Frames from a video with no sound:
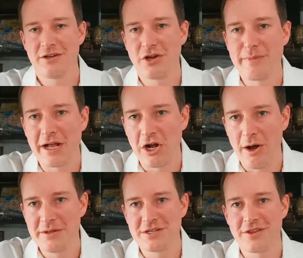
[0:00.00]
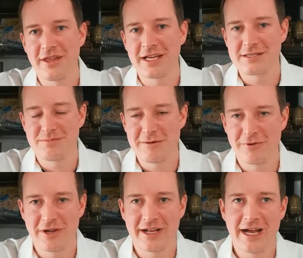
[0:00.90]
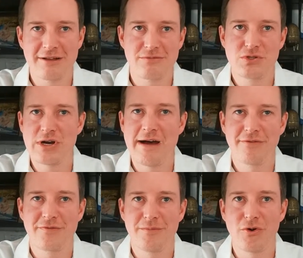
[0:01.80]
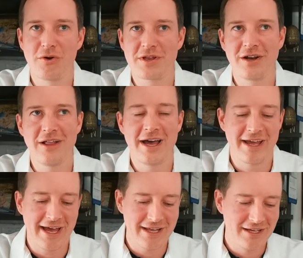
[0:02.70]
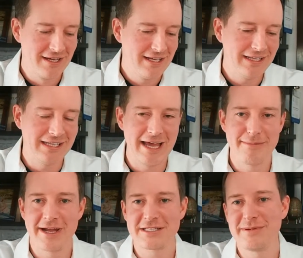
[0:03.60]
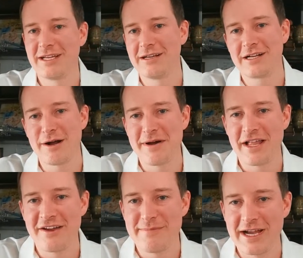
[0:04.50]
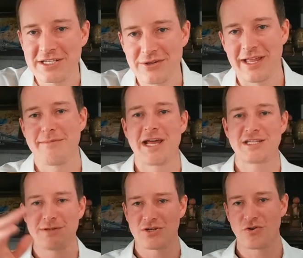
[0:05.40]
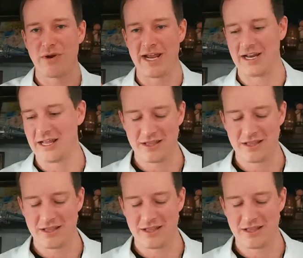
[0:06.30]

You go to my comments on things, and people are like, I traveled from North Carolina, had a, a laminectomy, got my life back. So laminectomies are great.